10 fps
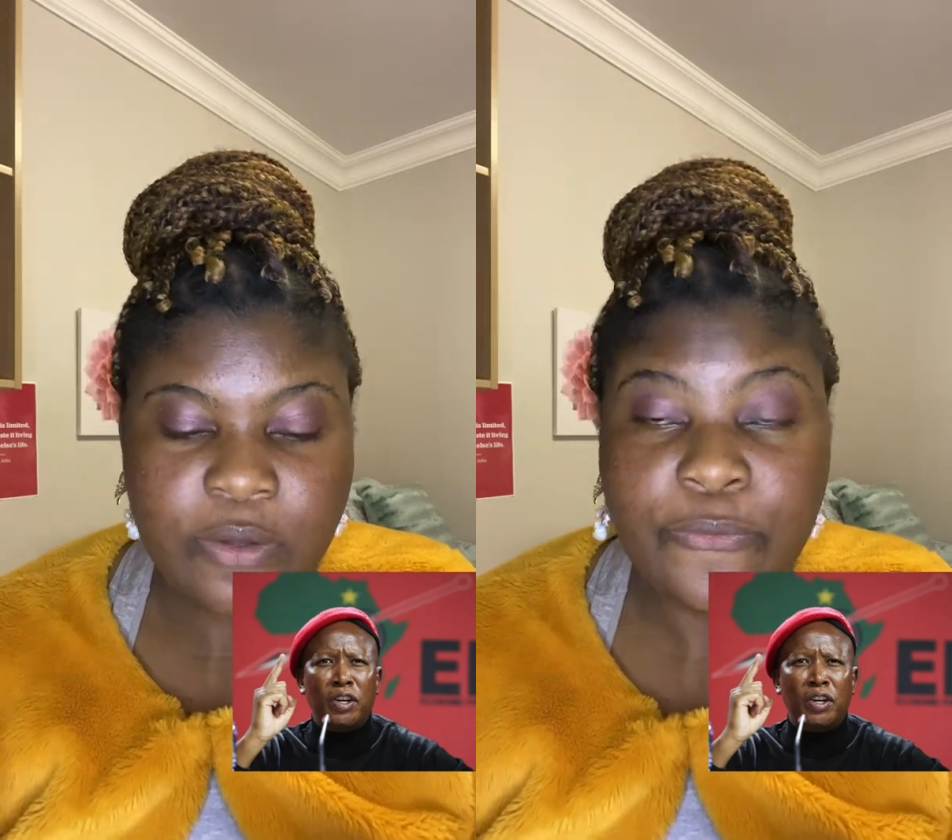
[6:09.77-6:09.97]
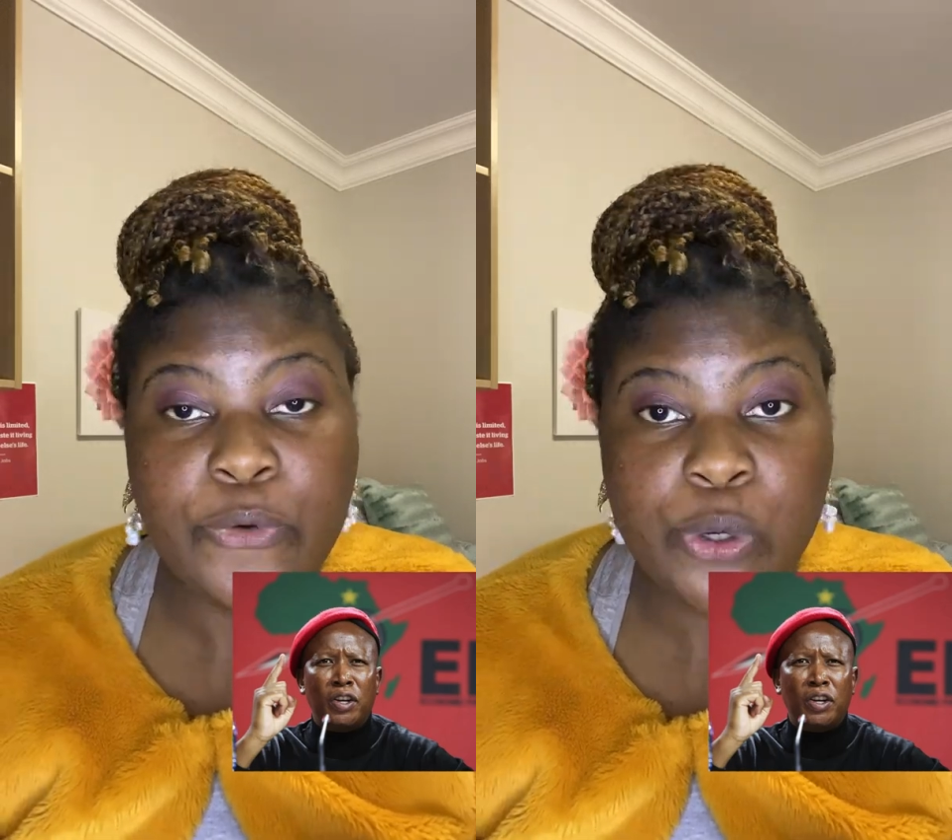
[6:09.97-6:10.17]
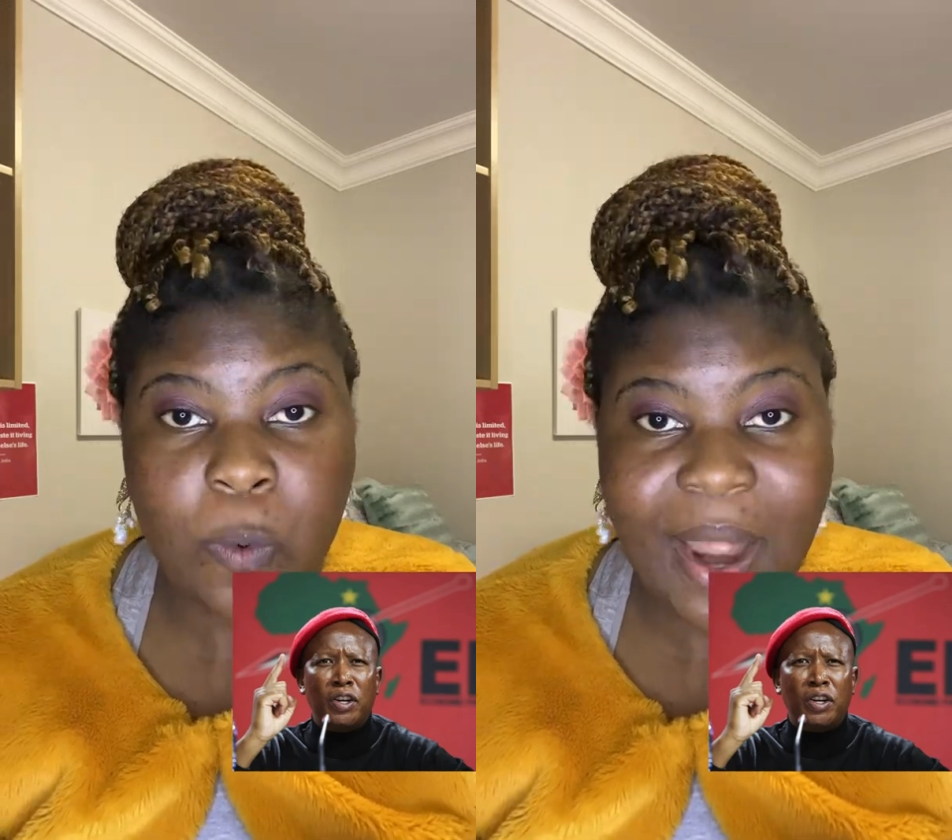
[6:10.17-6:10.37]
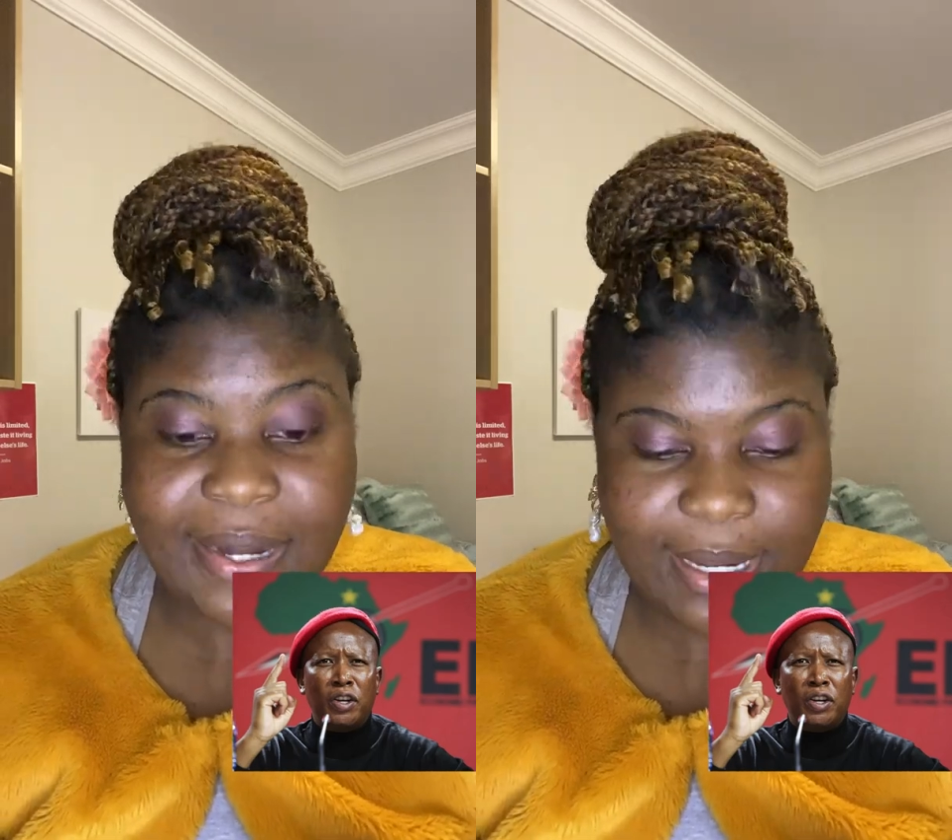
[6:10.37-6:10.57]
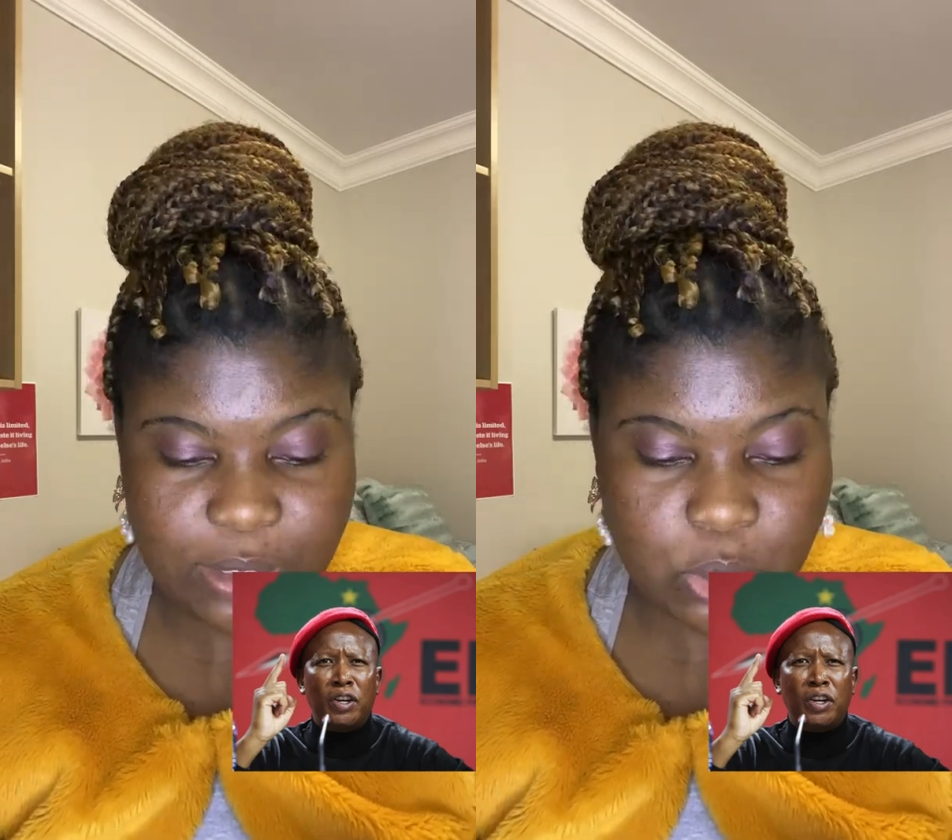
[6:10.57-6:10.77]
41
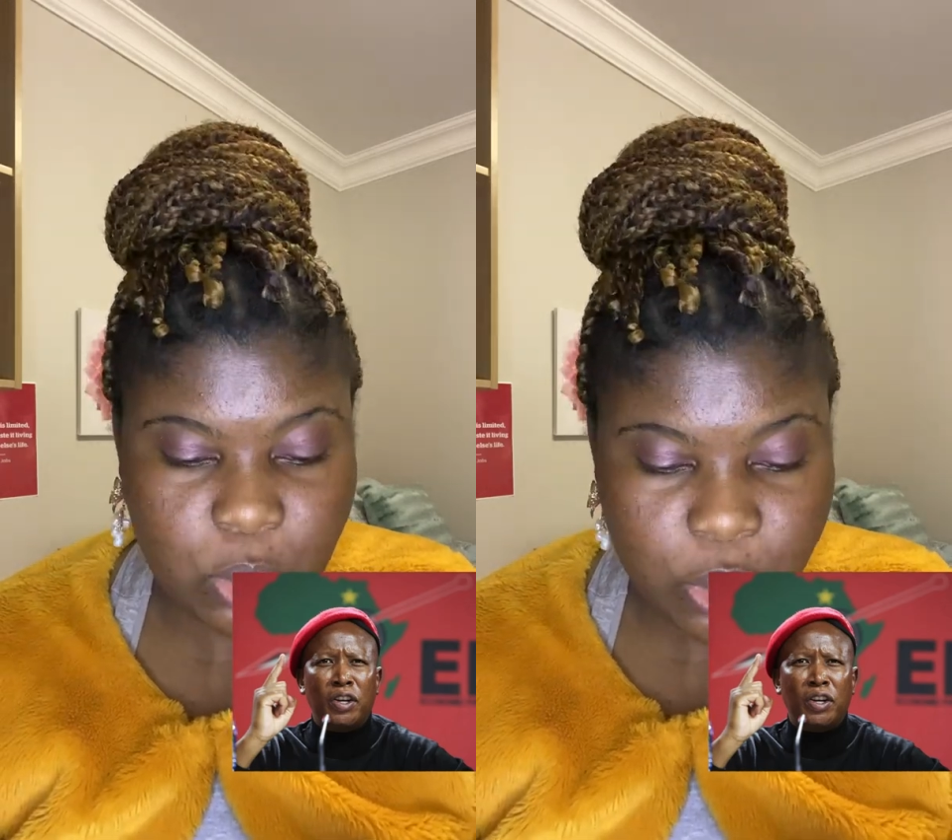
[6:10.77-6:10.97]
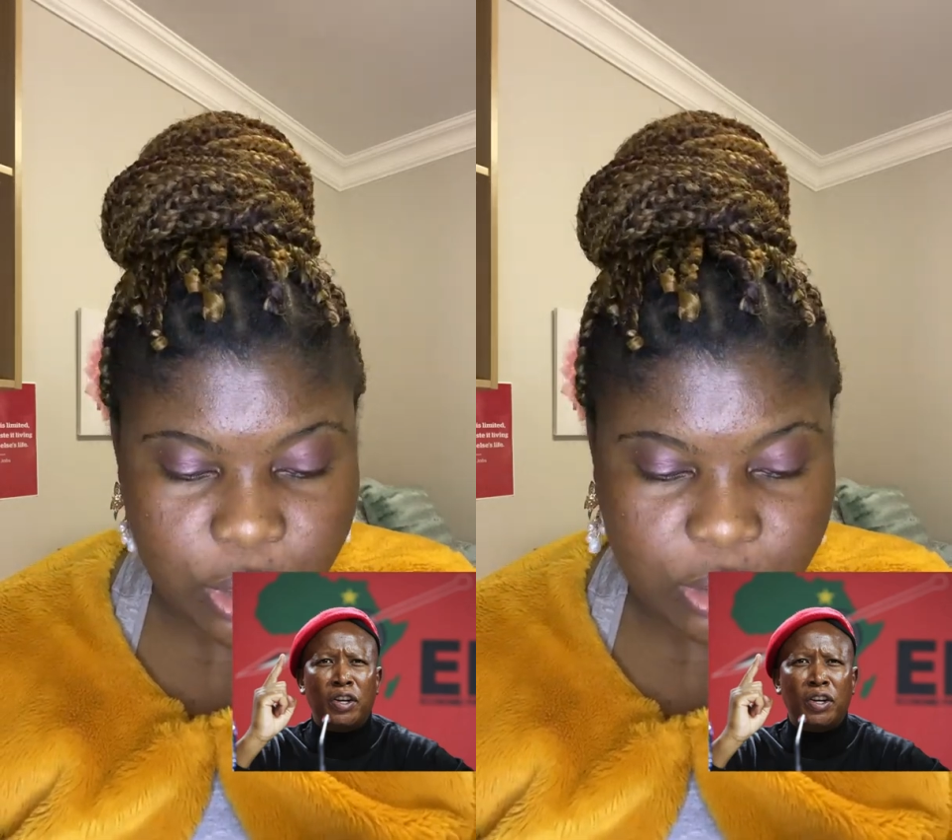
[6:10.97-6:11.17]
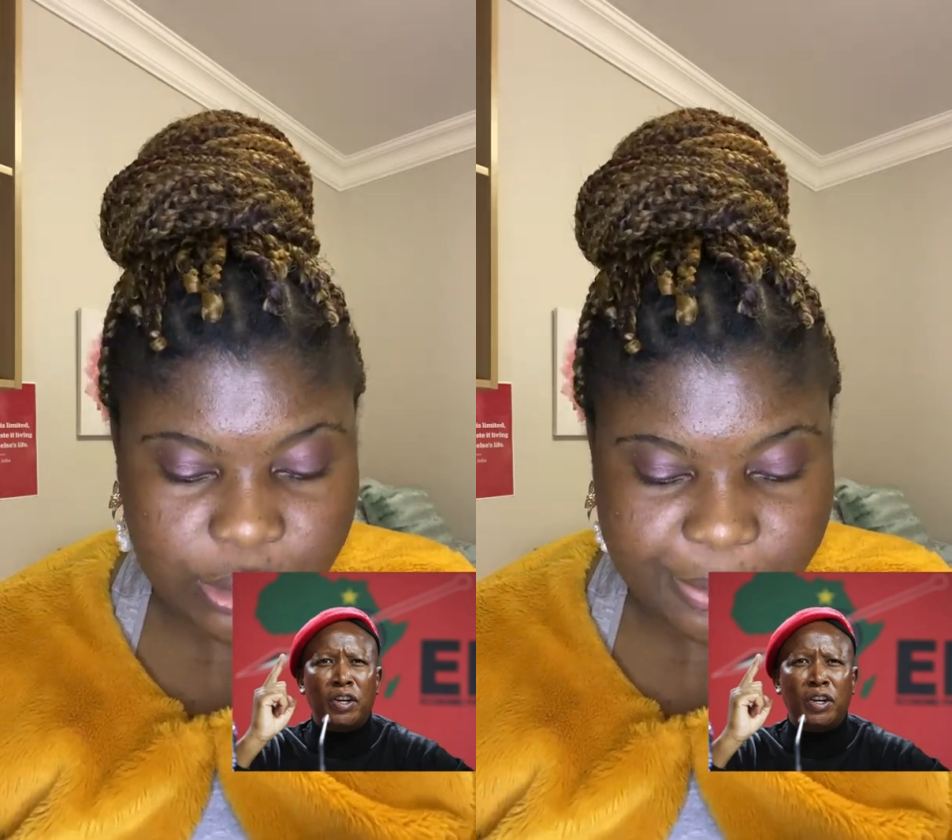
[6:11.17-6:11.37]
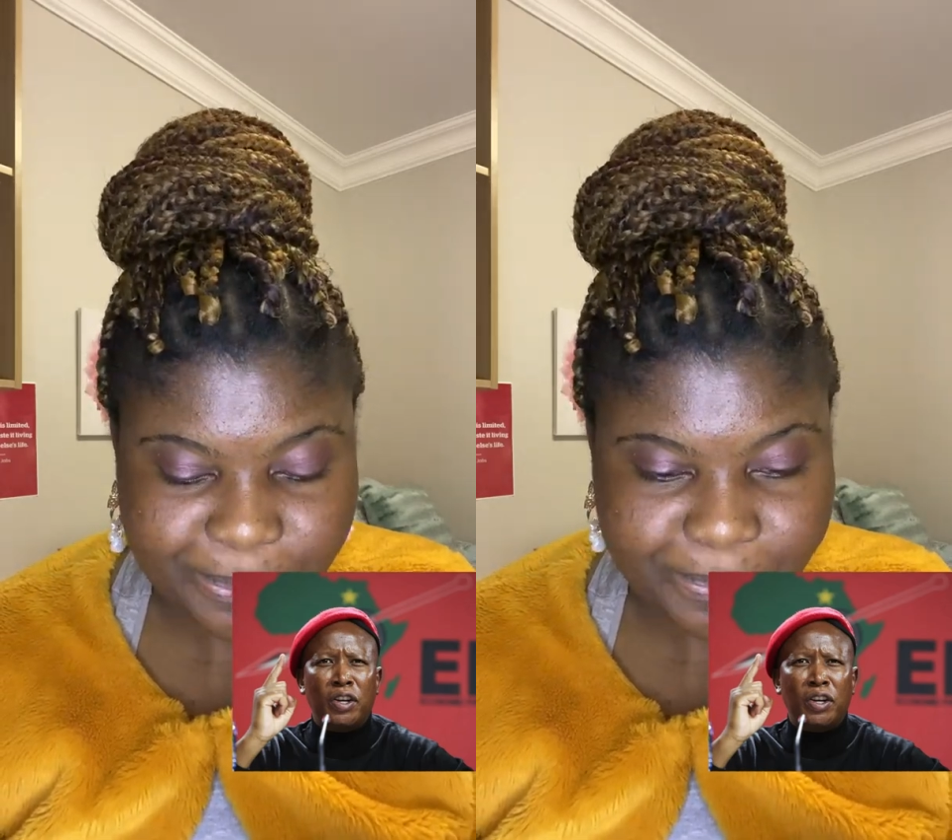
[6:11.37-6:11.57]
years old.